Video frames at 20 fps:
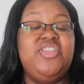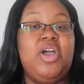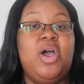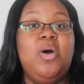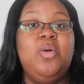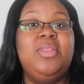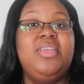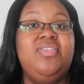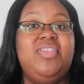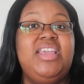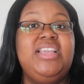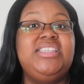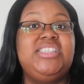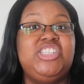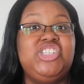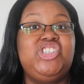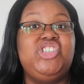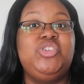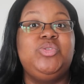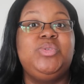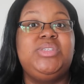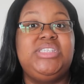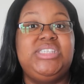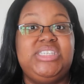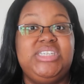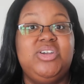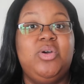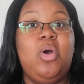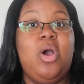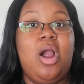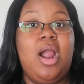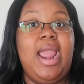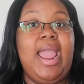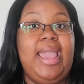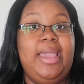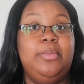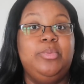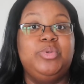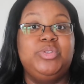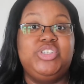the only things that you still are
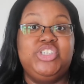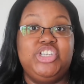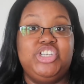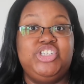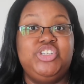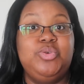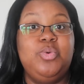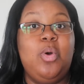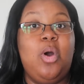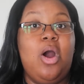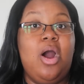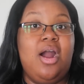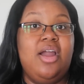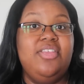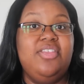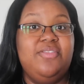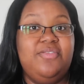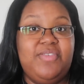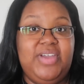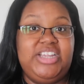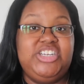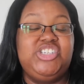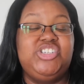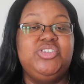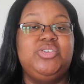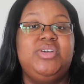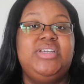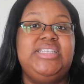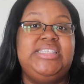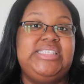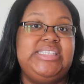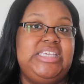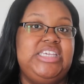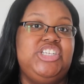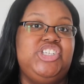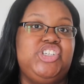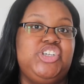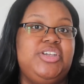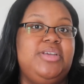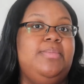able to do are the facial and
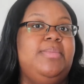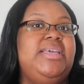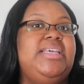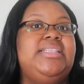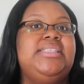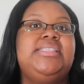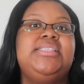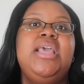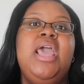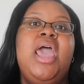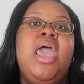skin treatments,